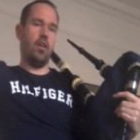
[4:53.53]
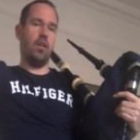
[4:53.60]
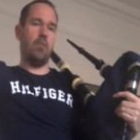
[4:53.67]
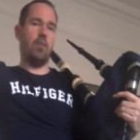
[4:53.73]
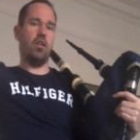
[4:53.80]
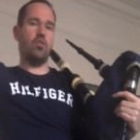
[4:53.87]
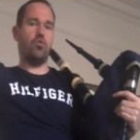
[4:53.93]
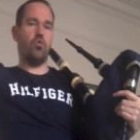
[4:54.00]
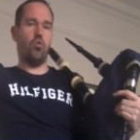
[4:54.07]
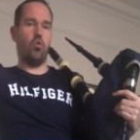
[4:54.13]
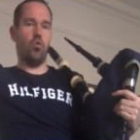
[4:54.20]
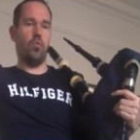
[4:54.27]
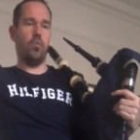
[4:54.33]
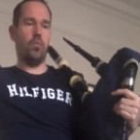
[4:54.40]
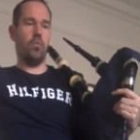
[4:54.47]
my
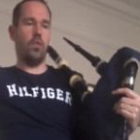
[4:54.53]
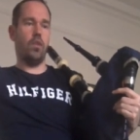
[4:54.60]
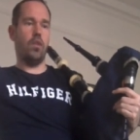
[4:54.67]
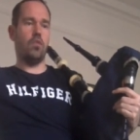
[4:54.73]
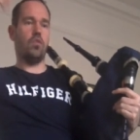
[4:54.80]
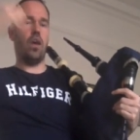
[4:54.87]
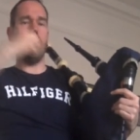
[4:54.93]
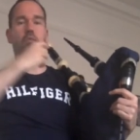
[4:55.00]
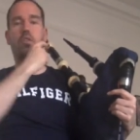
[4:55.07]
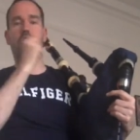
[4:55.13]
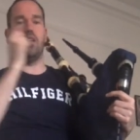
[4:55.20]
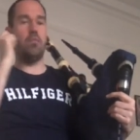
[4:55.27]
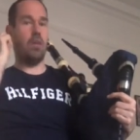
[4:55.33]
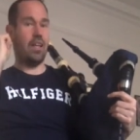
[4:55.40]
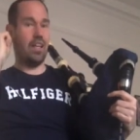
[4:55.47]
drone, so I'm
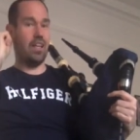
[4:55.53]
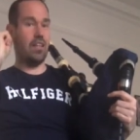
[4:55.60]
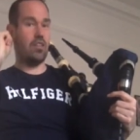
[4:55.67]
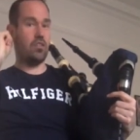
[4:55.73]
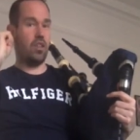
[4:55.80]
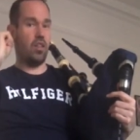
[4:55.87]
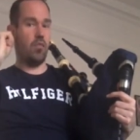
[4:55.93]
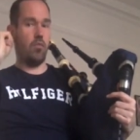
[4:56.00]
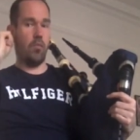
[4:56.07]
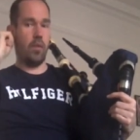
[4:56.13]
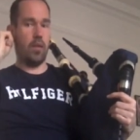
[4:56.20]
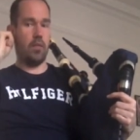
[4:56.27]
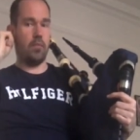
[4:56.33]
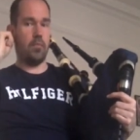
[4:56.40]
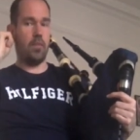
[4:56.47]
using my ears at the
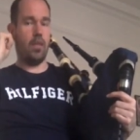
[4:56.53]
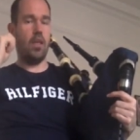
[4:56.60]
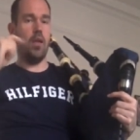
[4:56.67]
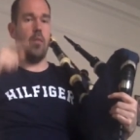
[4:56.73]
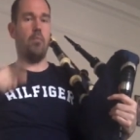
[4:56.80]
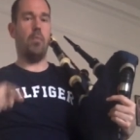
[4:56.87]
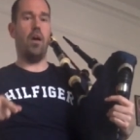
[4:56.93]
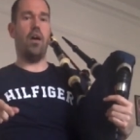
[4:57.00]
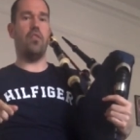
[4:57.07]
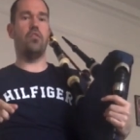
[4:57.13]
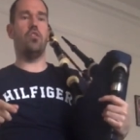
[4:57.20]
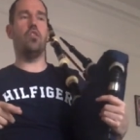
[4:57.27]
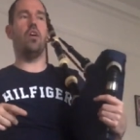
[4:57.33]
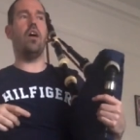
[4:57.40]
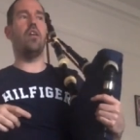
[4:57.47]
moment, but if
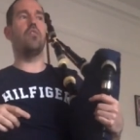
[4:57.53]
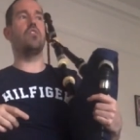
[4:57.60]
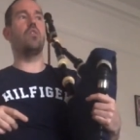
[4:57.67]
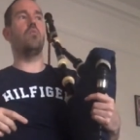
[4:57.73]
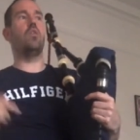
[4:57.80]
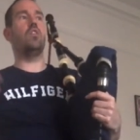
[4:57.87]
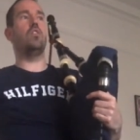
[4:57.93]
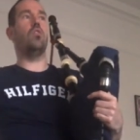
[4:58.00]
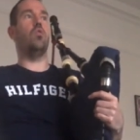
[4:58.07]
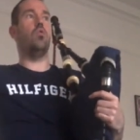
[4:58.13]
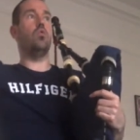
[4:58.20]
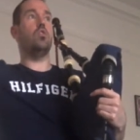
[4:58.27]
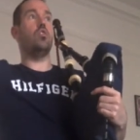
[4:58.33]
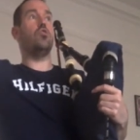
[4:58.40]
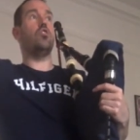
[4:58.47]
you have someone to
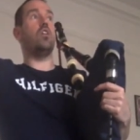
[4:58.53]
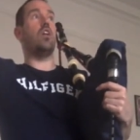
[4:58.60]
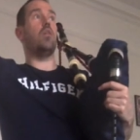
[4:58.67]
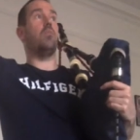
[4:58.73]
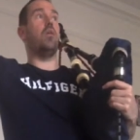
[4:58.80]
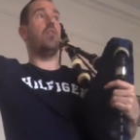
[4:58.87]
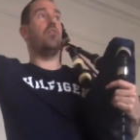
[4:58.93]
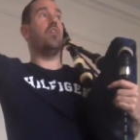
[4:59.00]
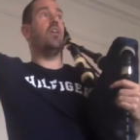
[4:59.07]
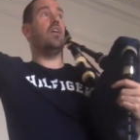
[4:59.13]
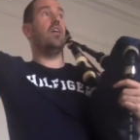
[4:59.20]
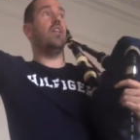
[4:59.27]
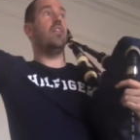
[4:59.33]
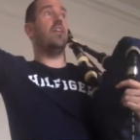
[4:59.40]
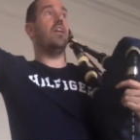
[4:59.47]
hold the tuner above,
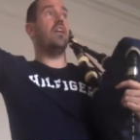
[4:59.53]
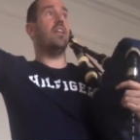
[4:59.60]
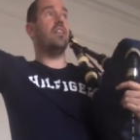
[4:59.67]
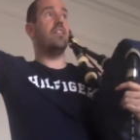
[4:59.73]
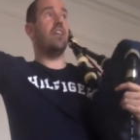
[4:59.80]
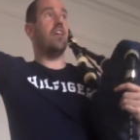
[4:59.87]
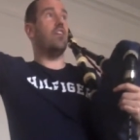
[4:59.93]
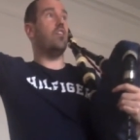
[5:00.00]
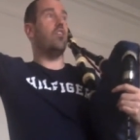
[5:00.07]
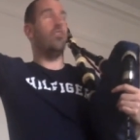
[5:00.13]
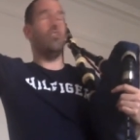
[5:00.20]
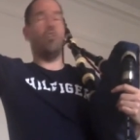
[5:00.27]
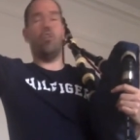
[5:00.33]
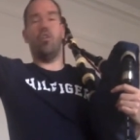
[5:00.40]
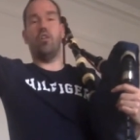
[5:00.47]
they can tell
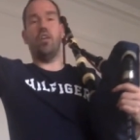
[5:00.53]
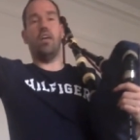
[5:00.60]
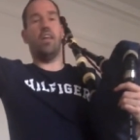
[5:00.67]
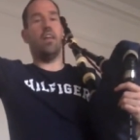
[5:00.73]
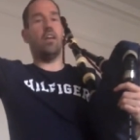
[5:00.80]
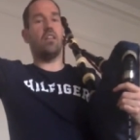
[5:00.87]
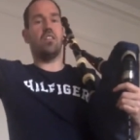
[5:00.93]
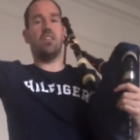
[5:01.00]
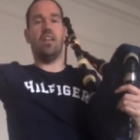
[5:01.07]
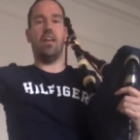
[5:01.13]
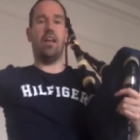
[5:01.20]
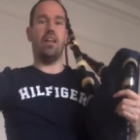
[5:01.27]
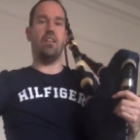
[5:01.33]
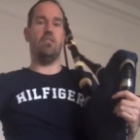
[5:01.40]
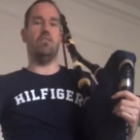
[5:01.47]
you, oh yeah, that's
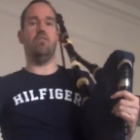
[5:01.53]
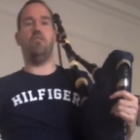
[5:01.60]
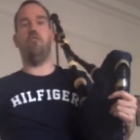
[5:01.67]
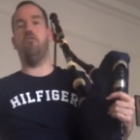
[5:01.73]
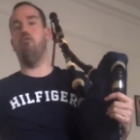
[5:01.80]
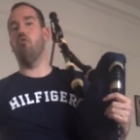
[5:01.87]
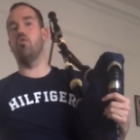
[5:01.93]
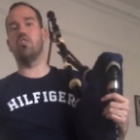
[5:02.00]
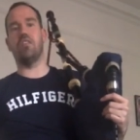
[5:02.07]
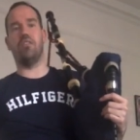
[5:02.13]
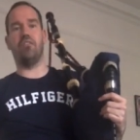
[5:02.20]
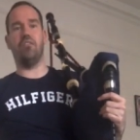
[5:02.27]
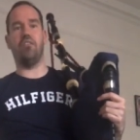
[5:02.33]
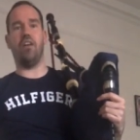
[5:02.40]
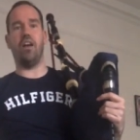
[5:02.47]
saying
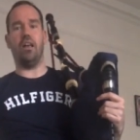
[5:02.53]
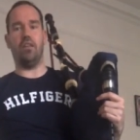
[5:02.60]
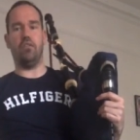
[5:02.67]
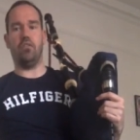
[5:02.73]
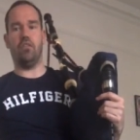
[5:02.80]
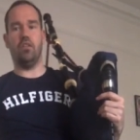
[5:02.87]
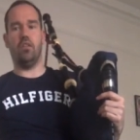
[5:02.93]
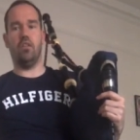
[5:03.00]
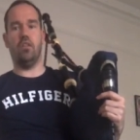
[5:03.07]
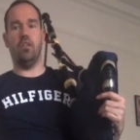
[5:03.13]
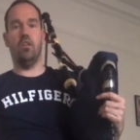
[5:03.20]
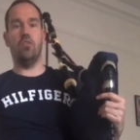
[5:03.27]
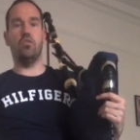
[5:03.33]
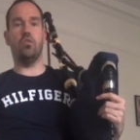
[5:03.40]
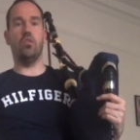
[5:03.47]
475.
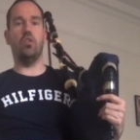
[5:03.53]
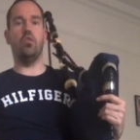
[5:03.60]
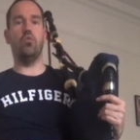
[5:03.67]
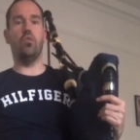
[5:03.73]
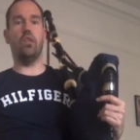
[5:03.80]
So you know